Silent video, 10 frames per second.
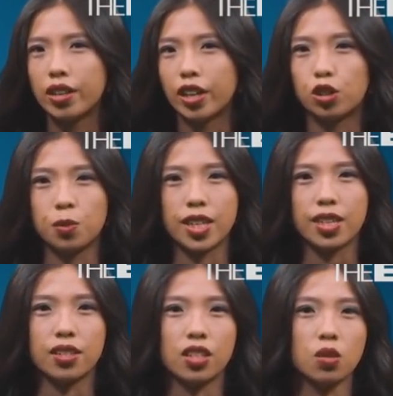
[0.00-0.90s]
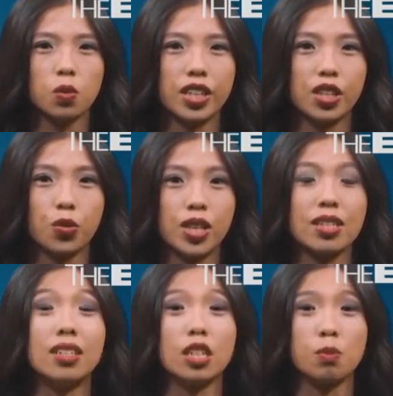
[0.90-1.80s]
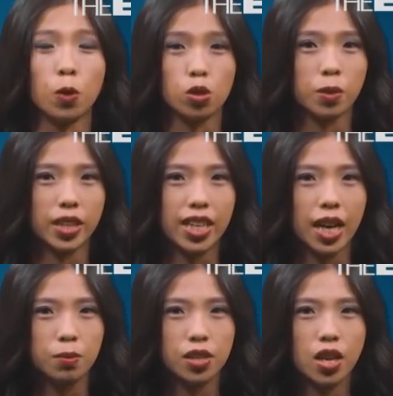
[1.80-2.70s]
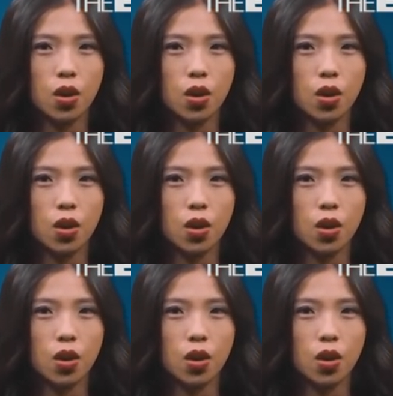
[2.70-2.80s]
Najib says this will increase disposable incomes,